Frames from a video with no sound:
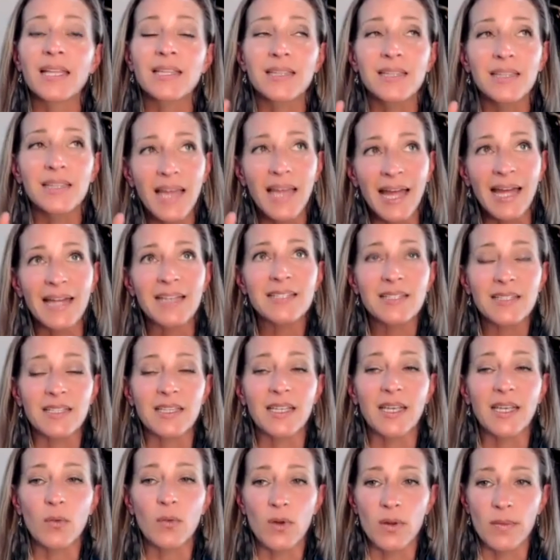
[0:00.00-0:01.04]

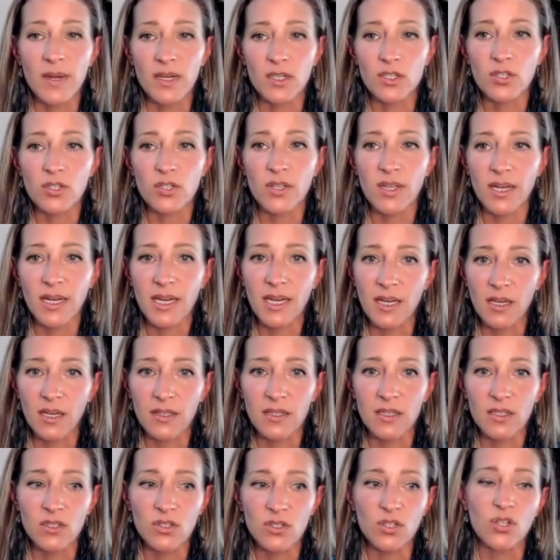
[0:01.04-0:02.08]
Lastly, I want to make sure that I hit on
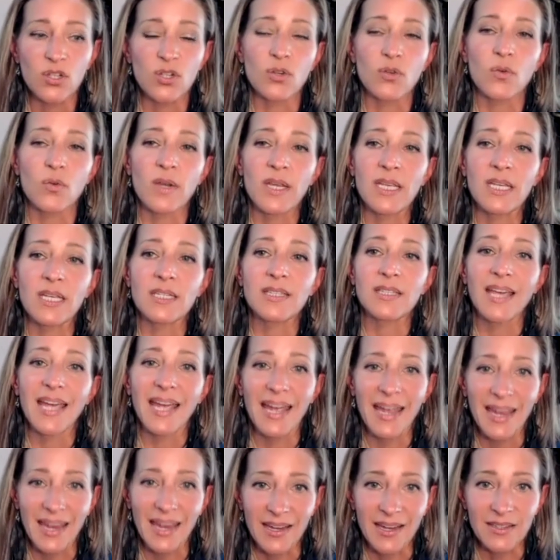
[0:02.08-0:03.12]
this too, is
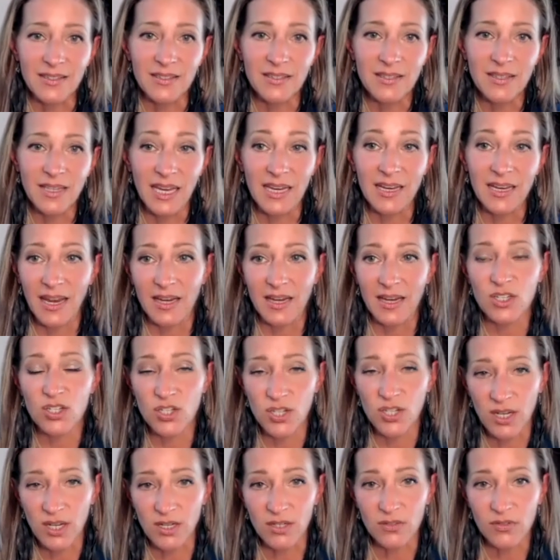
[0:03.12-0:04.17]
eggs and egg
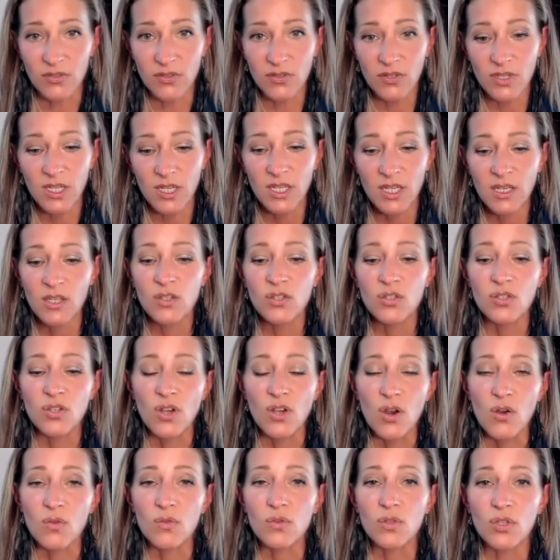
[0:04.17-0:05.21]
shells.
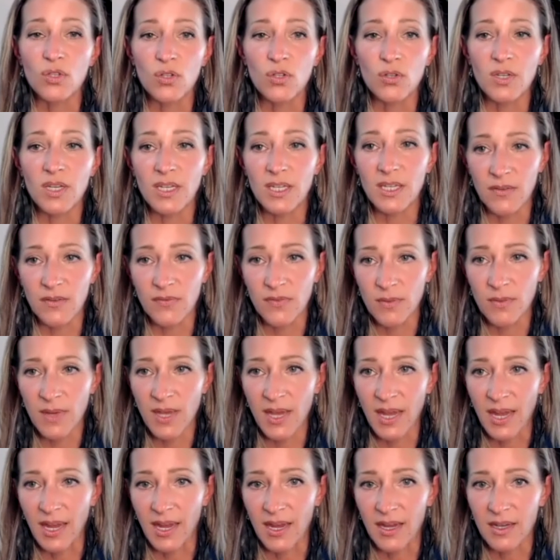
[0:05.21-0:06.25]
So you can give them
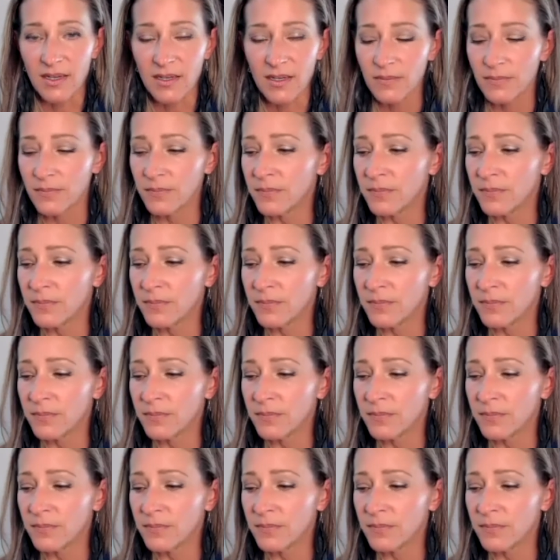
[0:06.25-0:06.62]
the egg.